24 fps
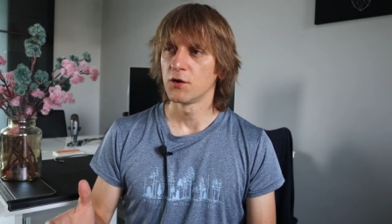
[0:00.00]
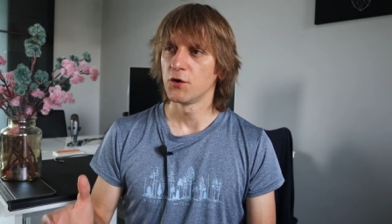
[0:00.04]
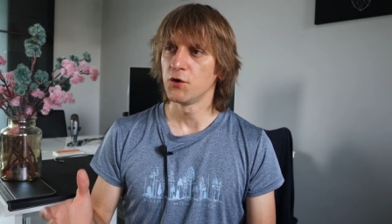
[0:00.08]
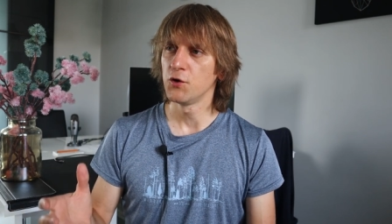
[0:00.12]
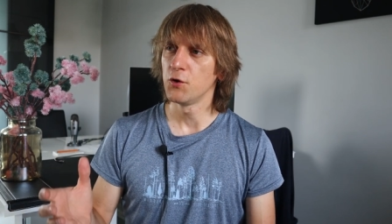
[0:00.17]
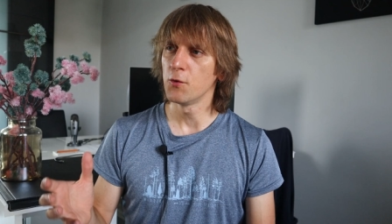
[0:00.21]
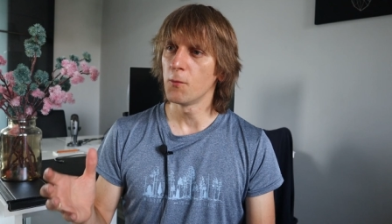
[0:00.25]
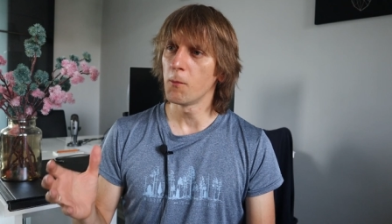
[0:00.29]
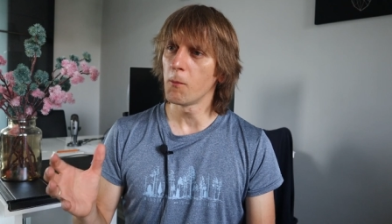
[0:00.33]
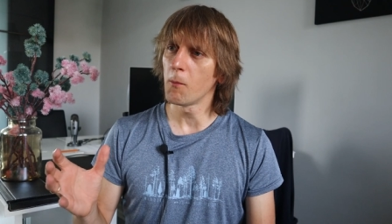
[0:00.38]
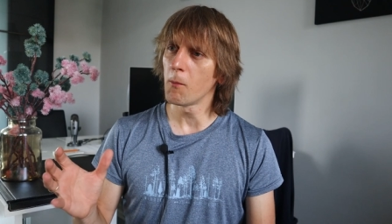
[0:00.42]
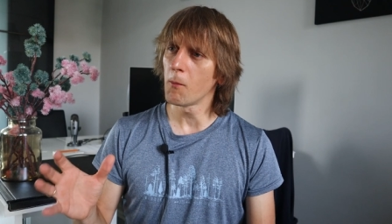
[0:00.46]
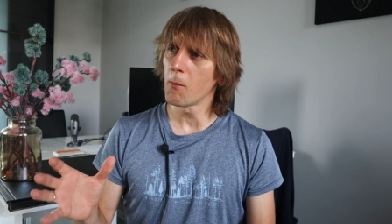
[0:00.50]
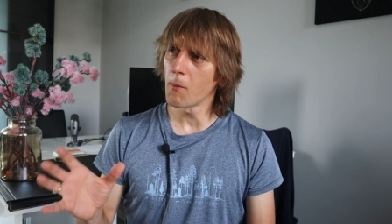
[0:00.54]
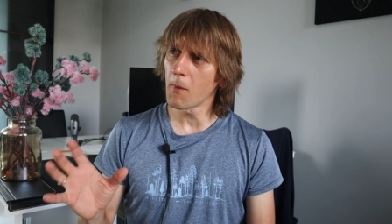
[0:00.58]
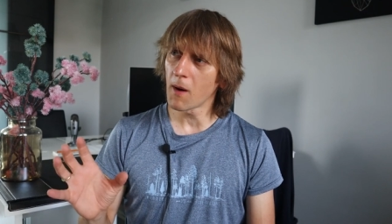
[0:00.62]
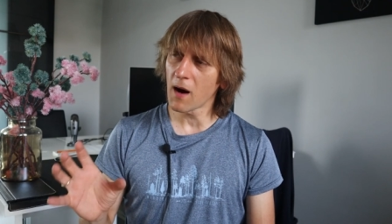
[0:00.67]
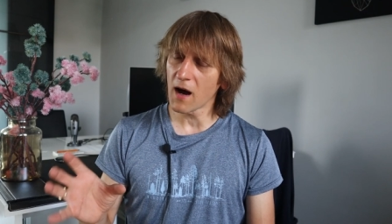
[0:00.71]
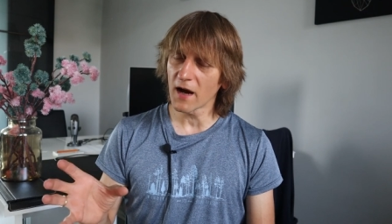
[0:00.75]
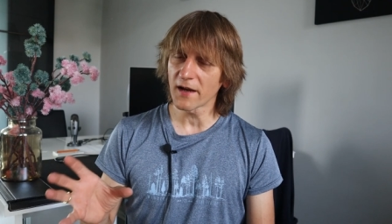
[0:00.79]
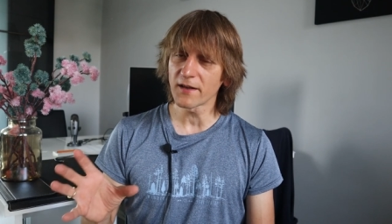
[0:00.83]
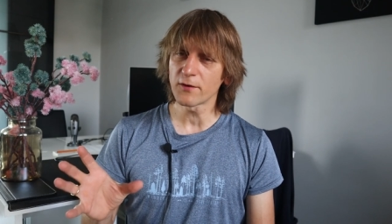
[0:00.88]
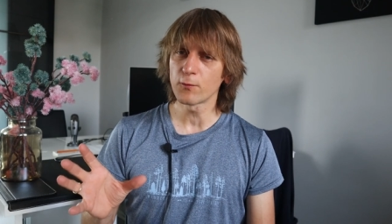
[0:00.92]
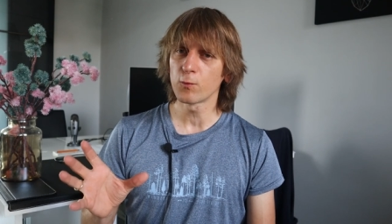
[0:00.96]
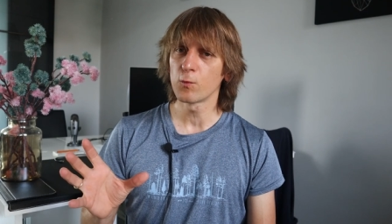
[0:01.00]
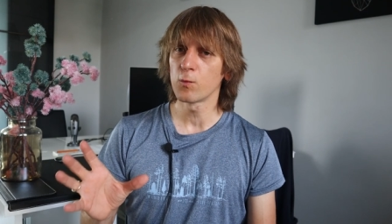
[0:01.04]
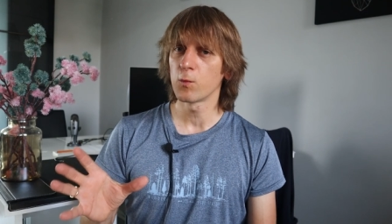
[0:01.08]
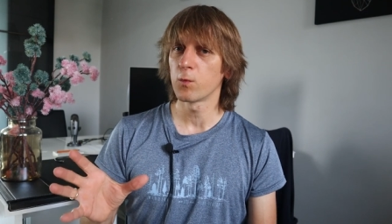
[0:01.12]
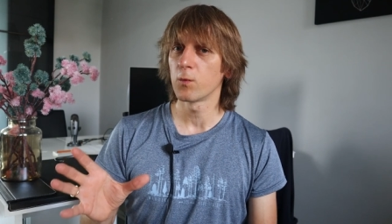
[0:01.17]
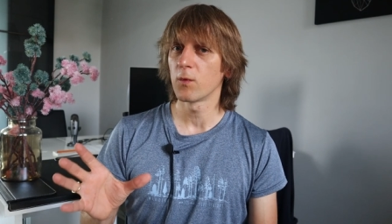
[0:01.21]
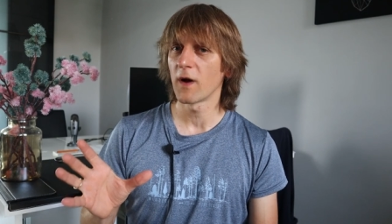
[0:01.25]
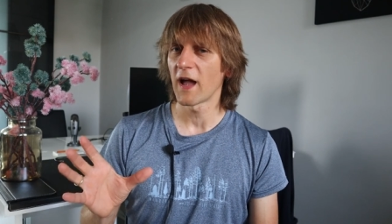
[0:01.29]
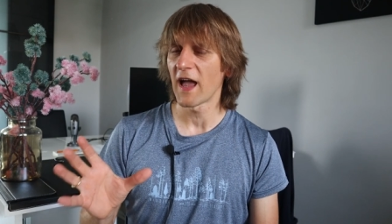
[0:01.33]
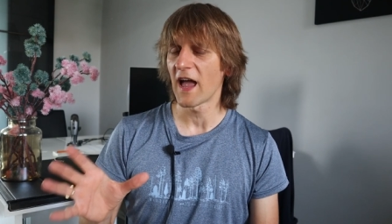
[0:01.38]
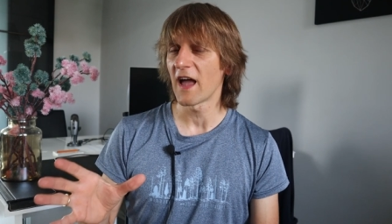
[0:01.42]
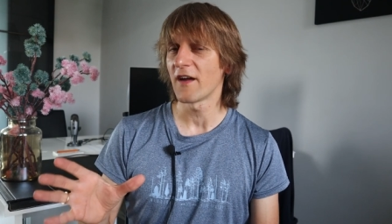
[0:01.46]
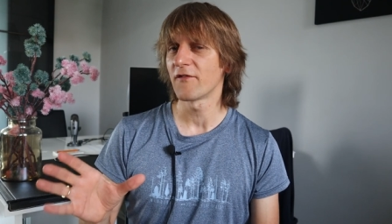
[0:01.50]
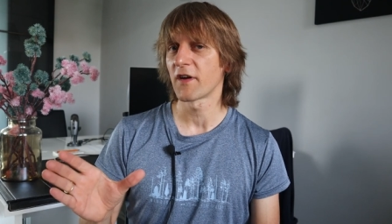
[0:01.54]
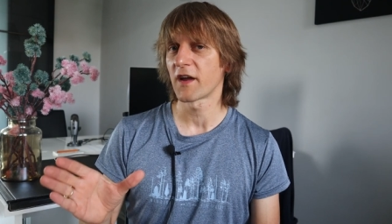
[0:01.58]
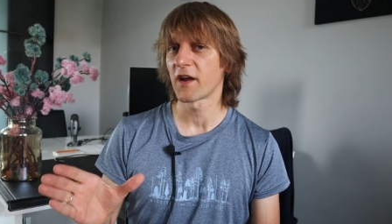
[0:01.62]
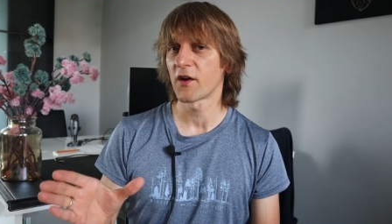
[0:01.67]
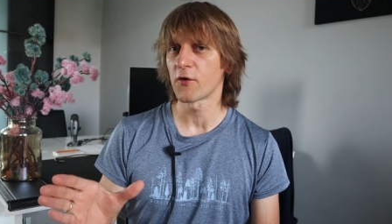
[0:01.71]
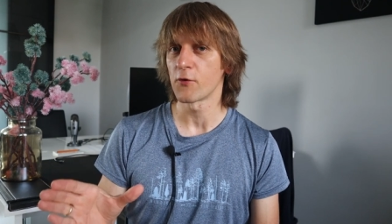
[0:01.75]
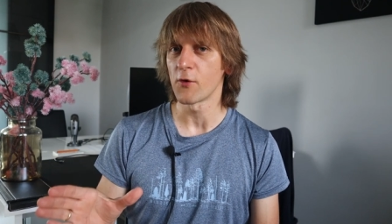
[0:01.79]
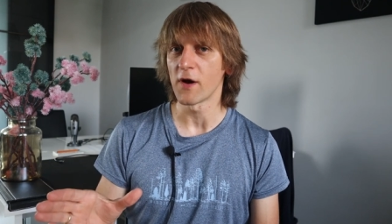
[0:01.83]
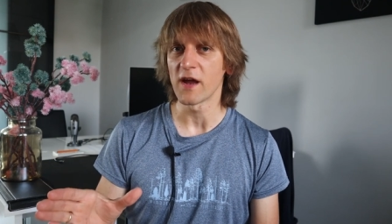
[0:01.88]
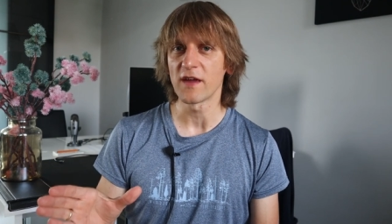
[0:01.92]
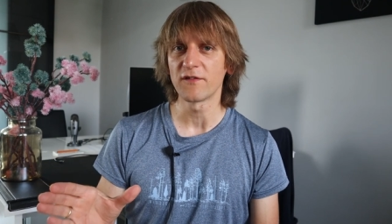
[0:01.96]
you might have a
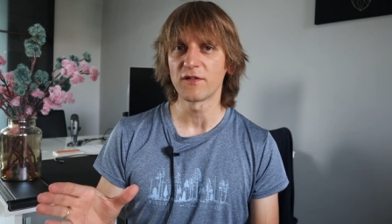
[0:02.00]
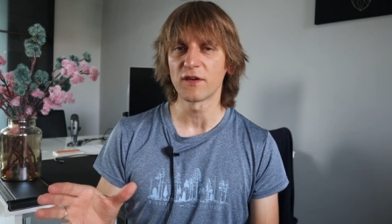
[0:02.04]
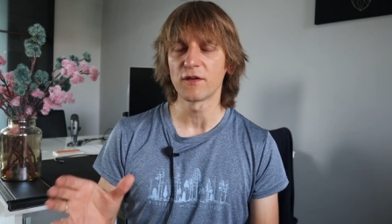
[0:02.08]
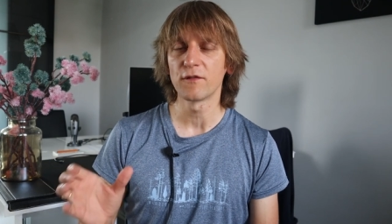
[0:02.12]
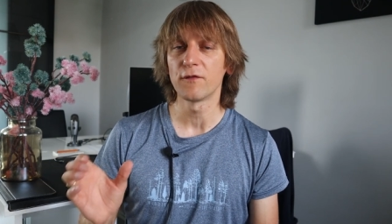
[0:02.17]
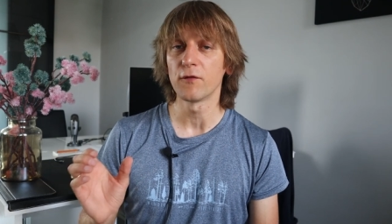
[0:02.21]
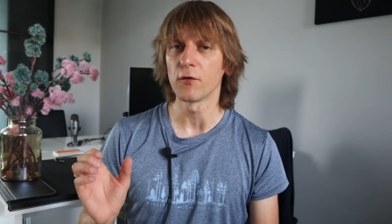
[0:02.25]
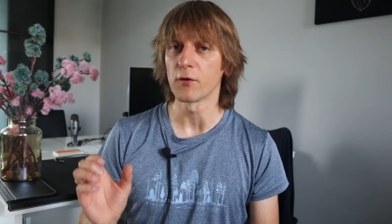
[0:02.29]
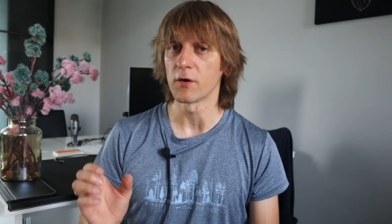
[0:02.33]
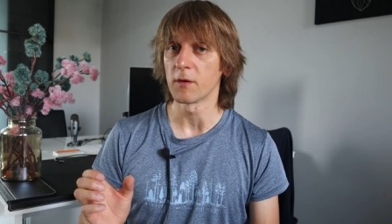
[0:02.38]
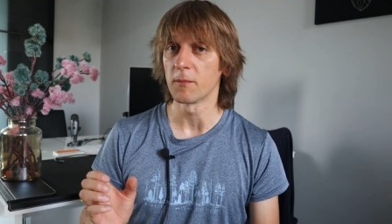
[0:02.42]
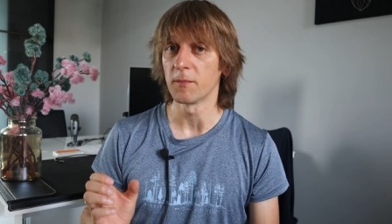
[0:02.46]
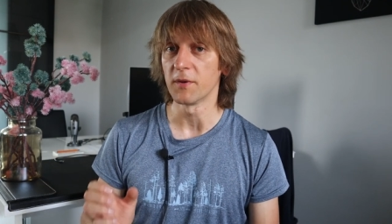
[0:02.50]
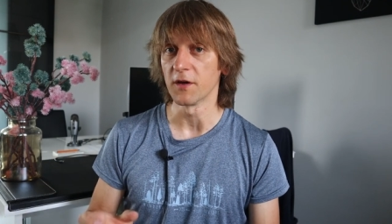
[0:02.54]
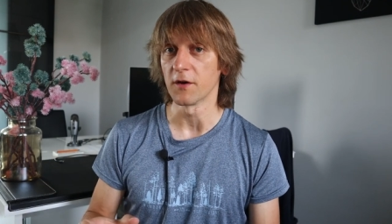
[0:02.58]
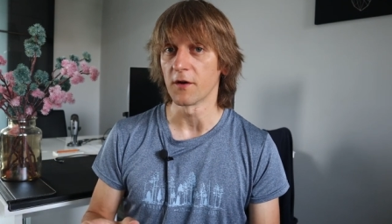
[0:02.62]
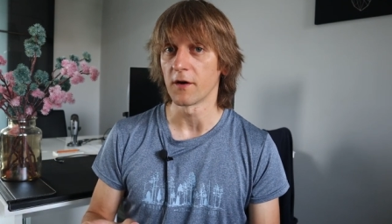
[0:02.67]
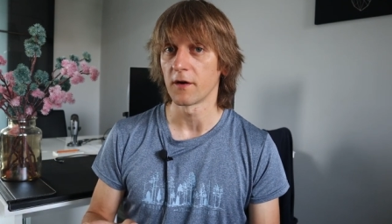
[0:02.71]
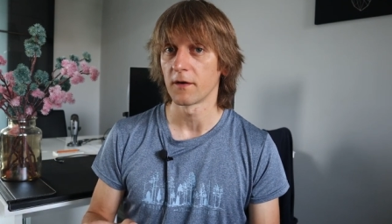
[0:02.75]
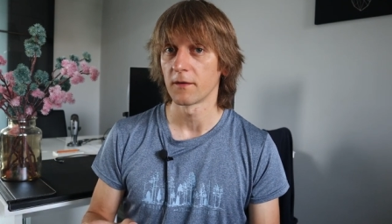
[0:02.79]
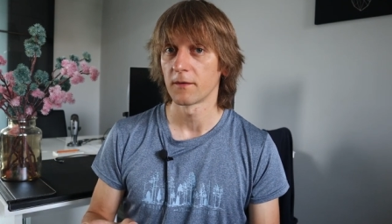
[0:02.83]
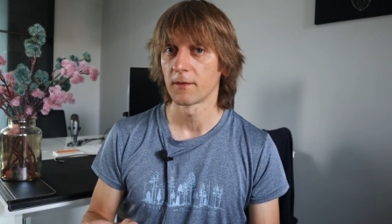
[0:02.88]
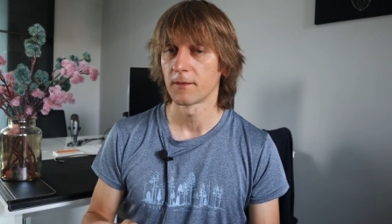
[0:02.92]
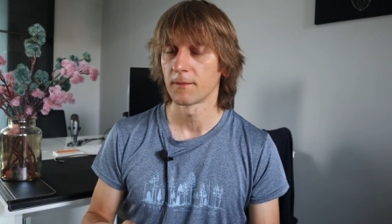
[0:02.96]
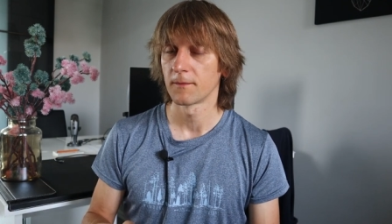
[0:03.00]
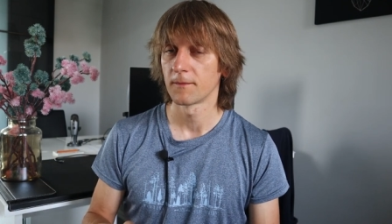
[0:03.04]
craving for a beer.